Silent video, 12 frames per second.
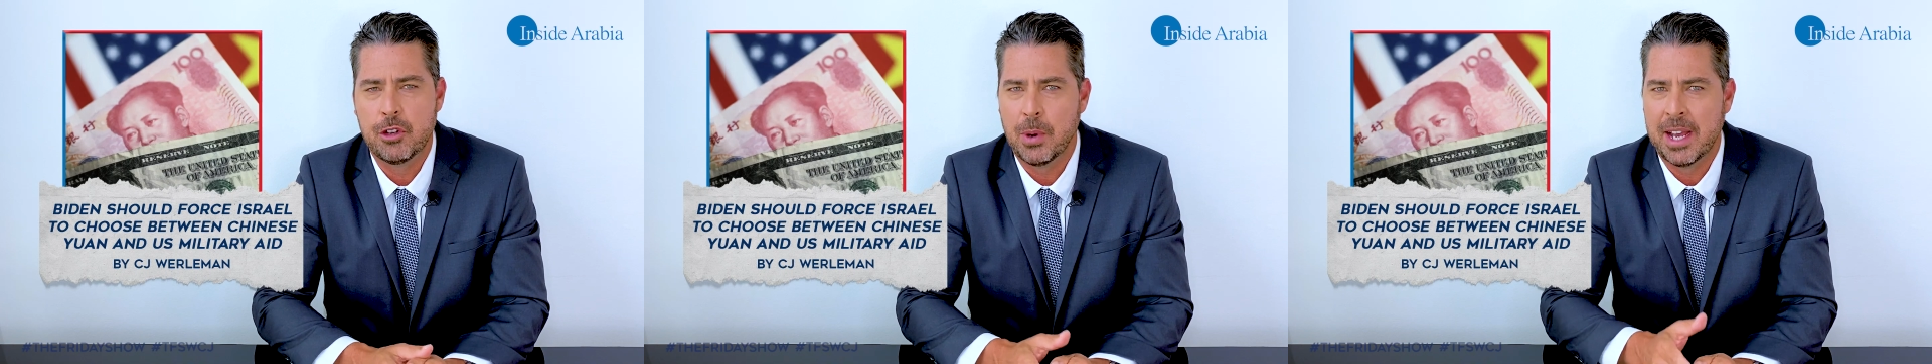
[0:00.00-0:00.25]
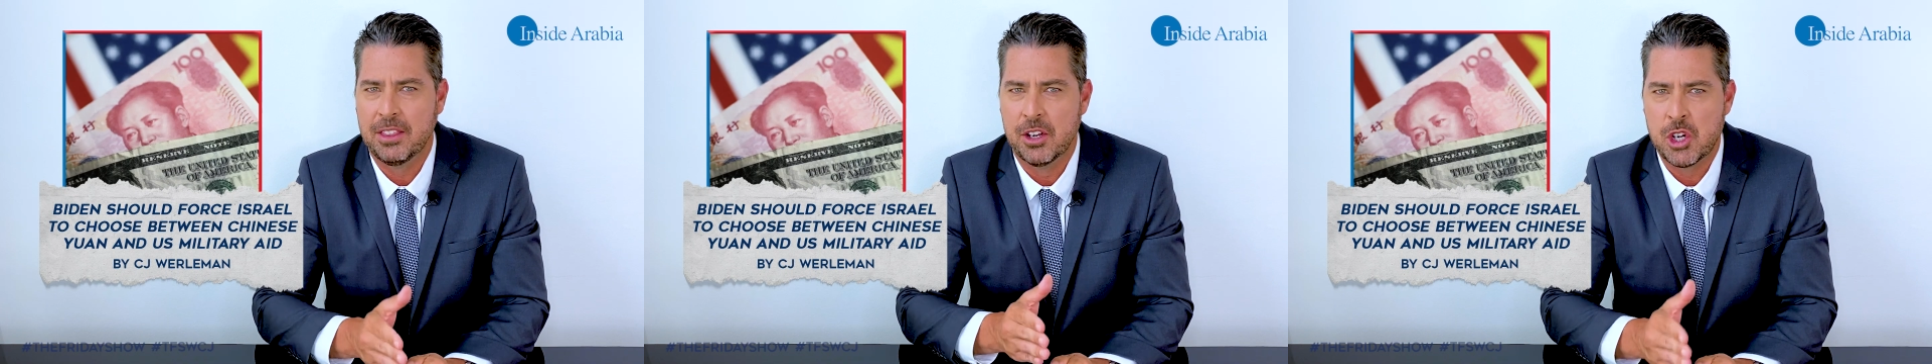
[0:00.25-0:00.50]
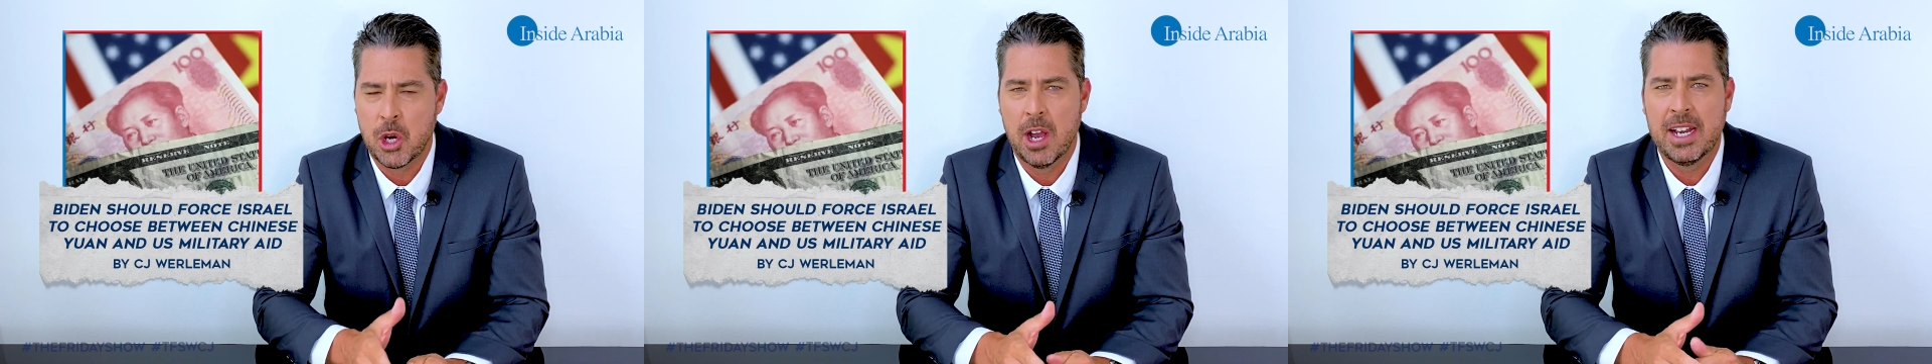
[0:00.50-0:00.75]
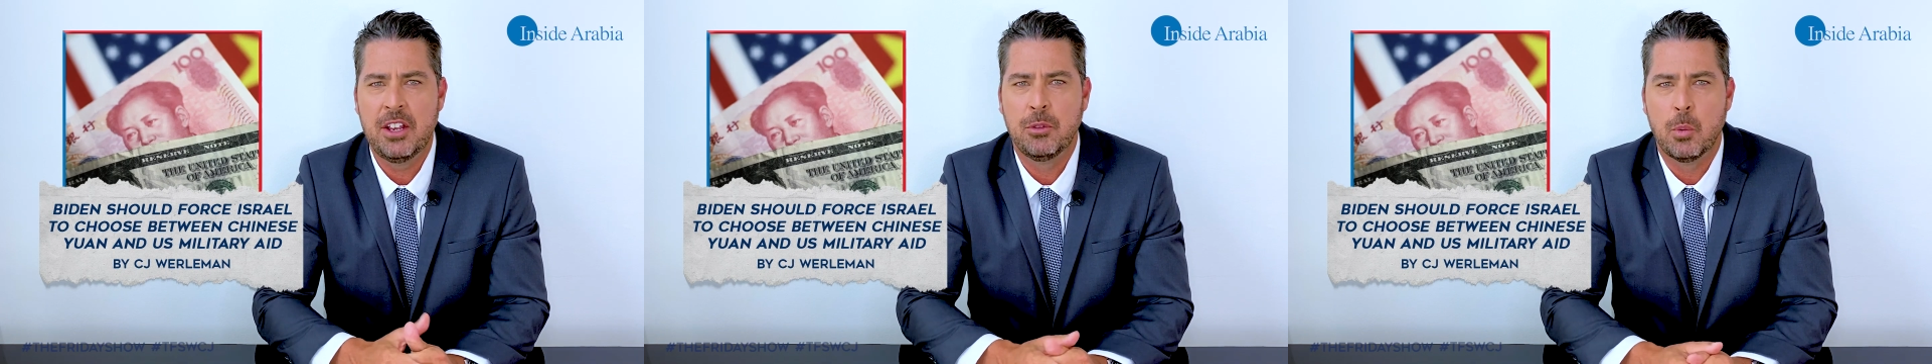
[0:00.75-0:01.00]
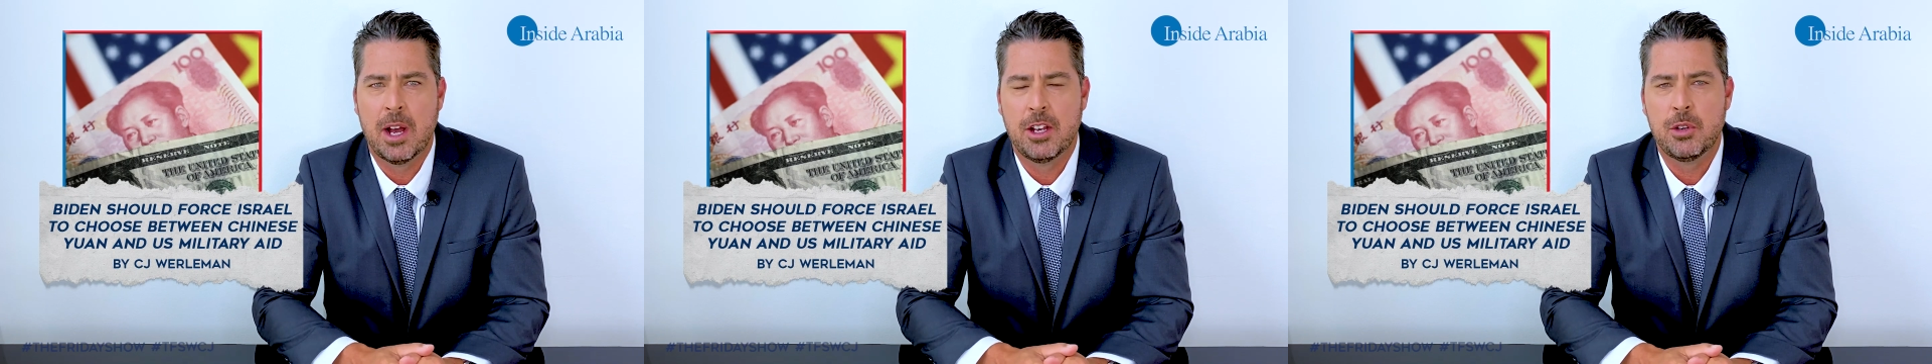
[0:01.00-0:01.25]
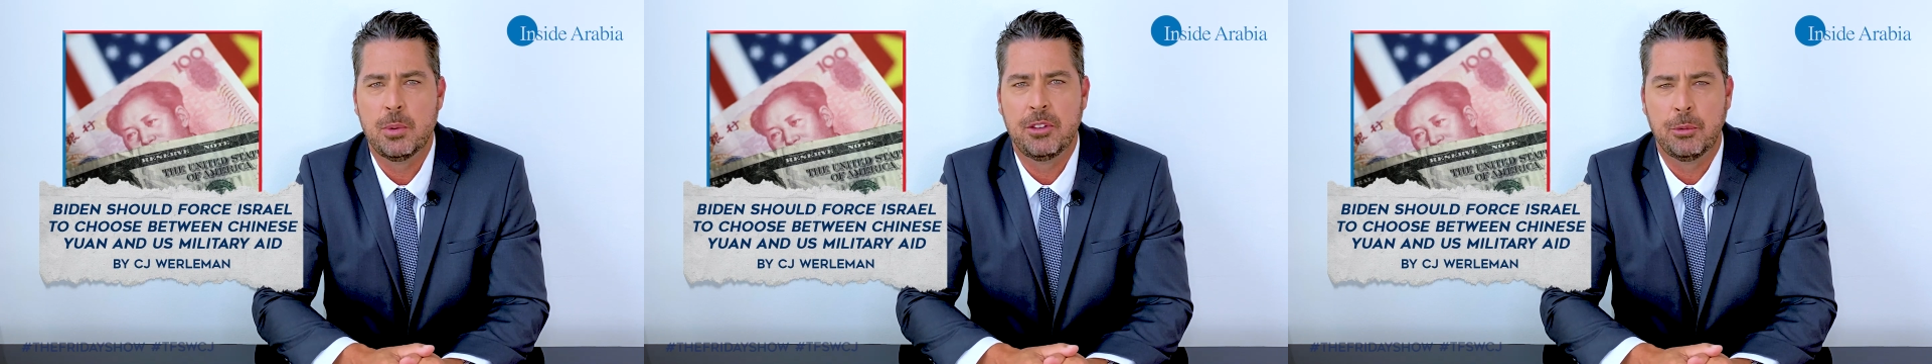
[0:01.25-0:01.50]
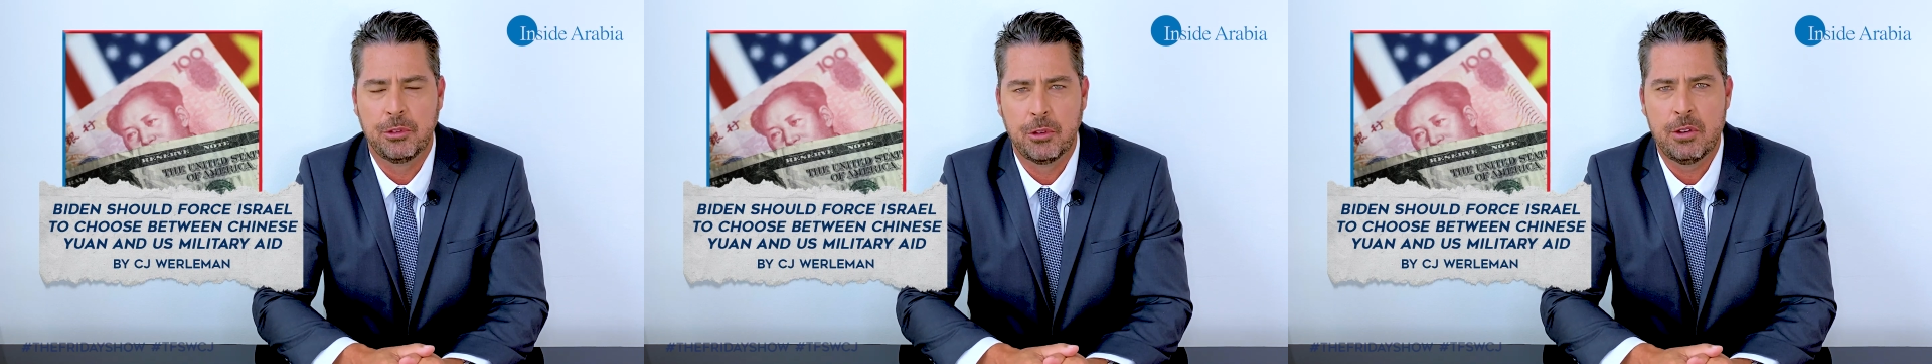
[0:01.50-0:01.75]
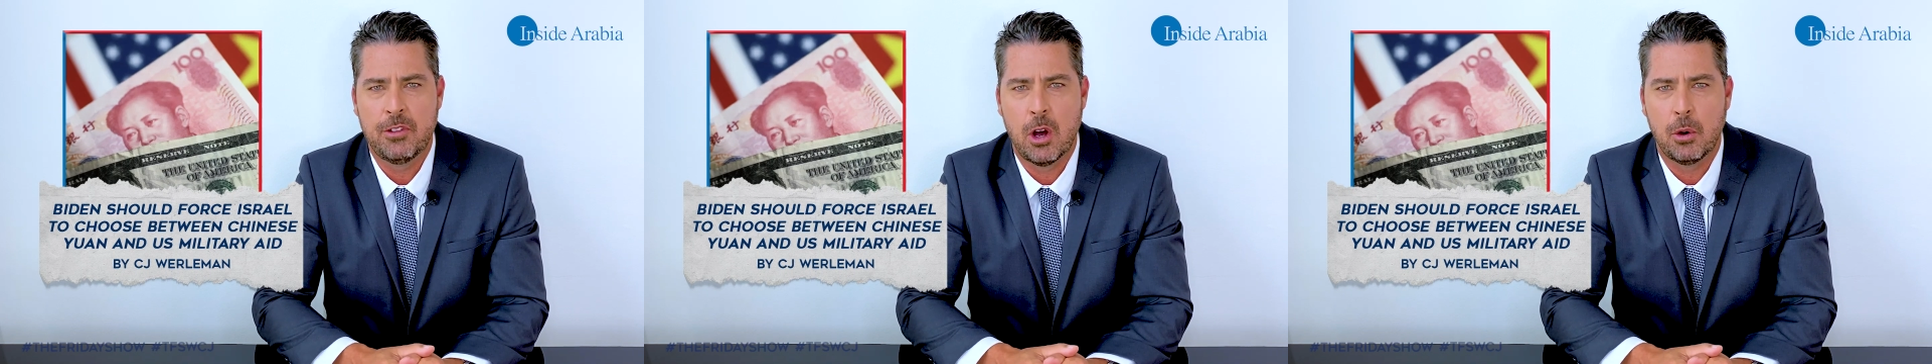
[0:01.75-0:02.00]
to add the Chinese yuan to its
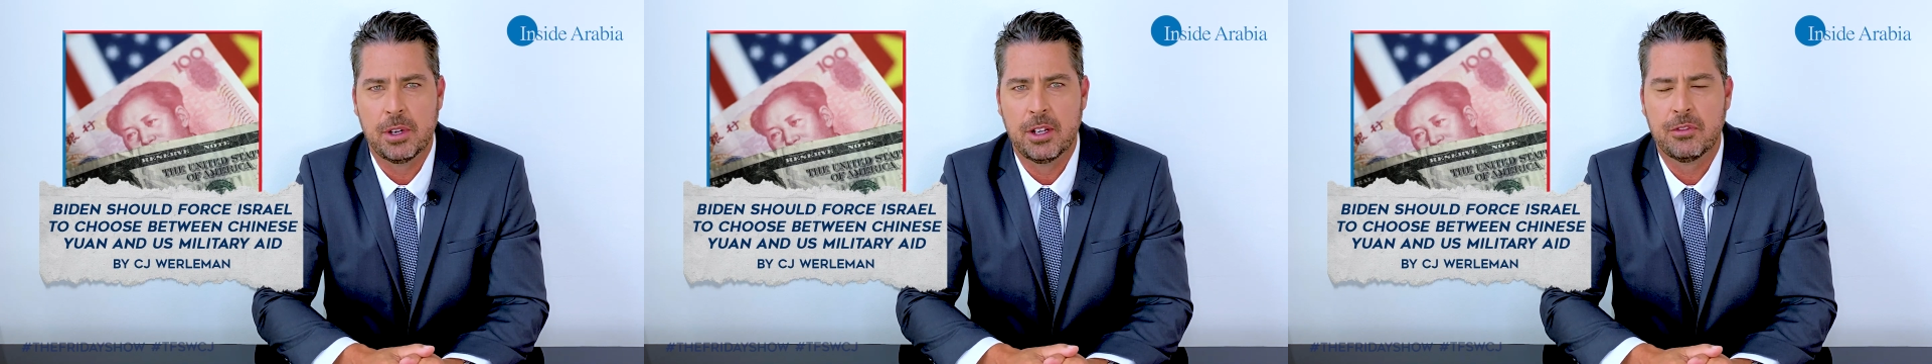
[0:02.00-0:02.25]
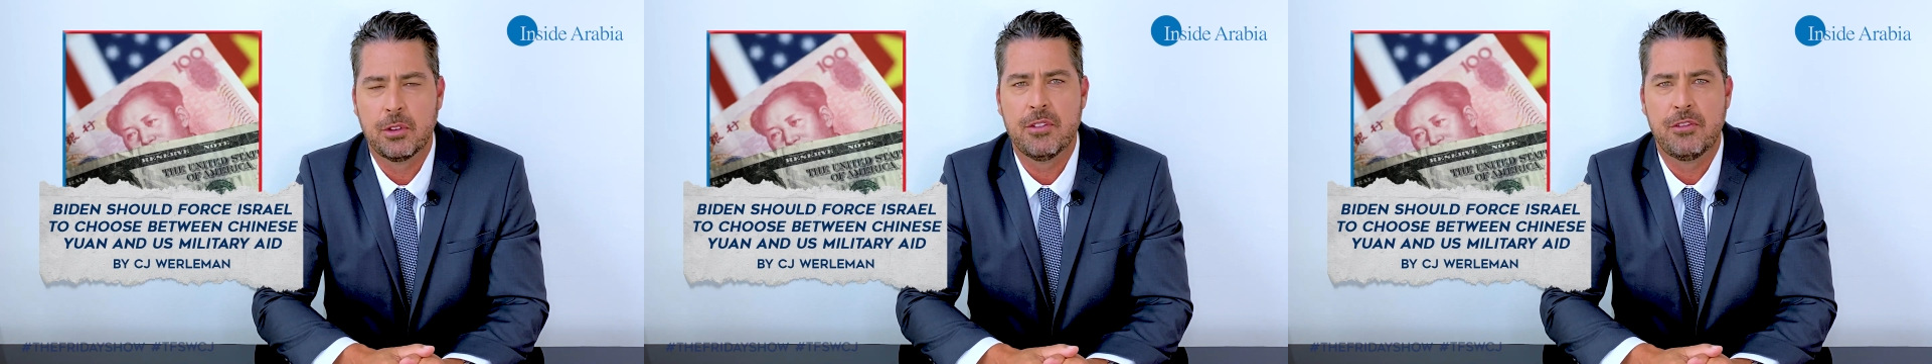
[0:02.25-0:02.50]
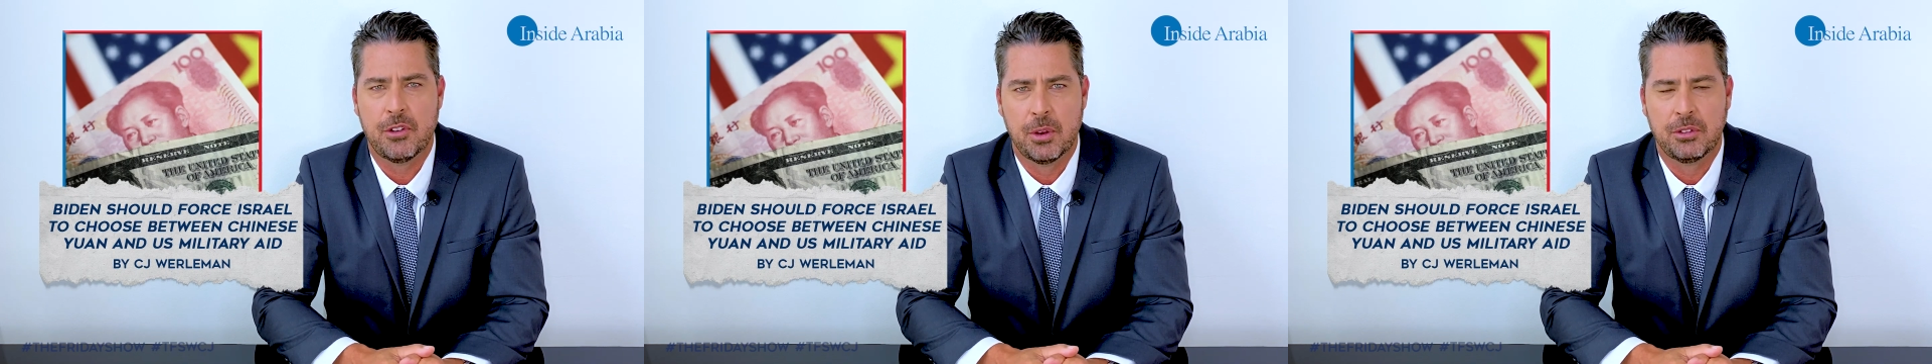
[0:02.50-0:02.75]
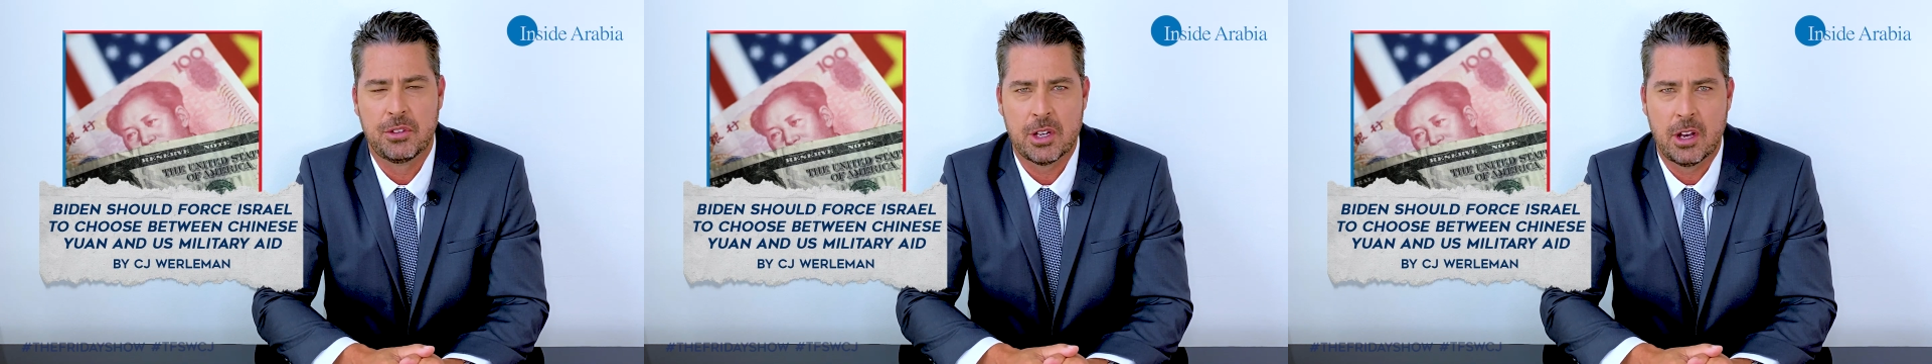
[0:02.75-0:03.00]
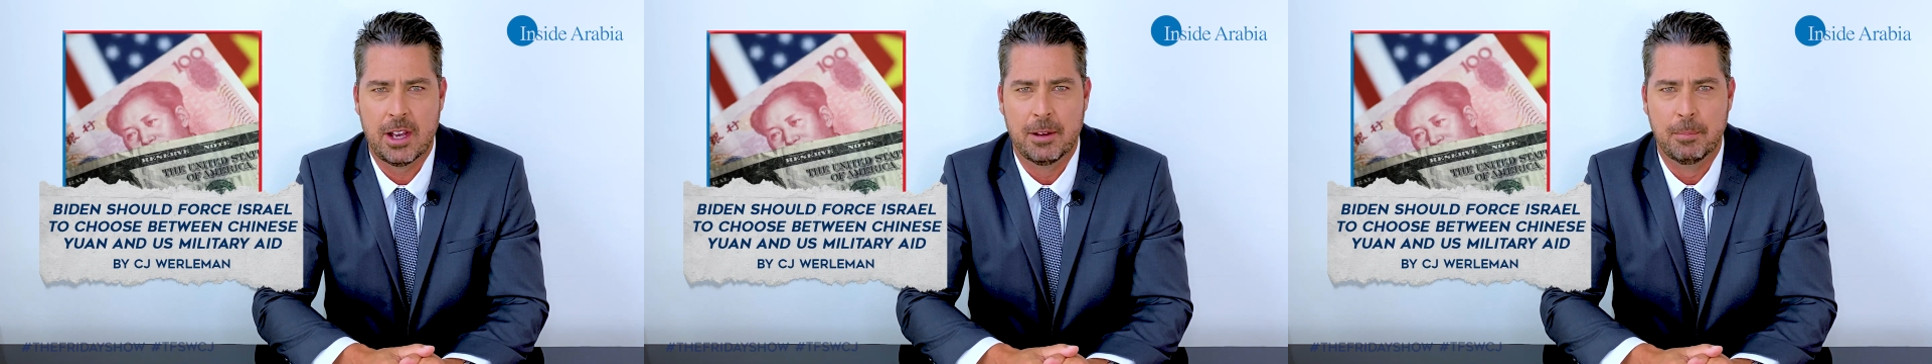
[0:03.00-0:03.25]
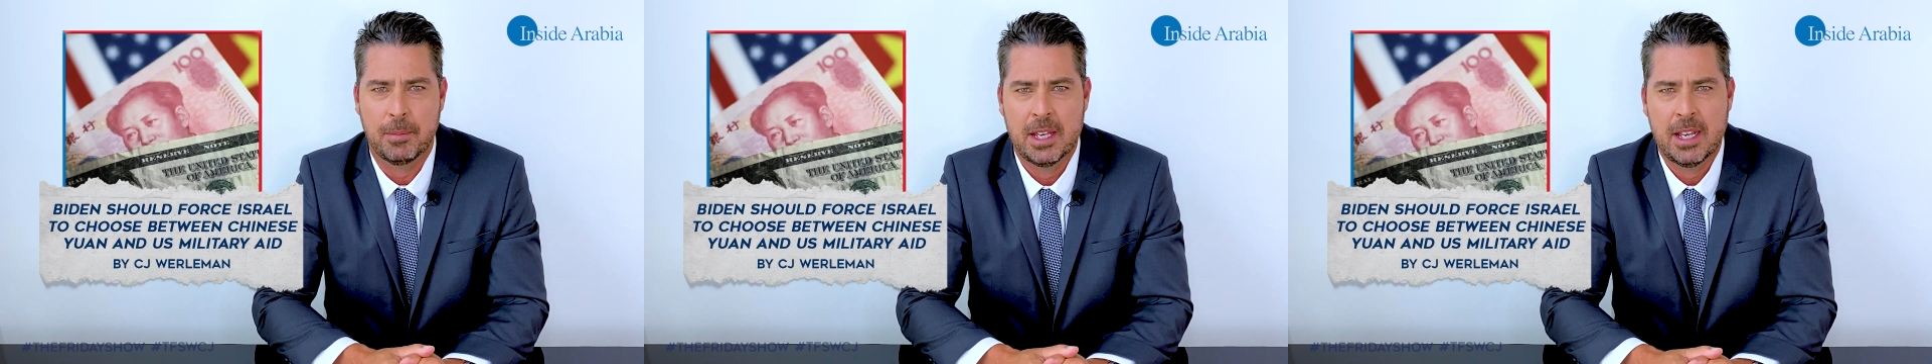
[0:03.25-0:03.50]
reserve holdings for the first time,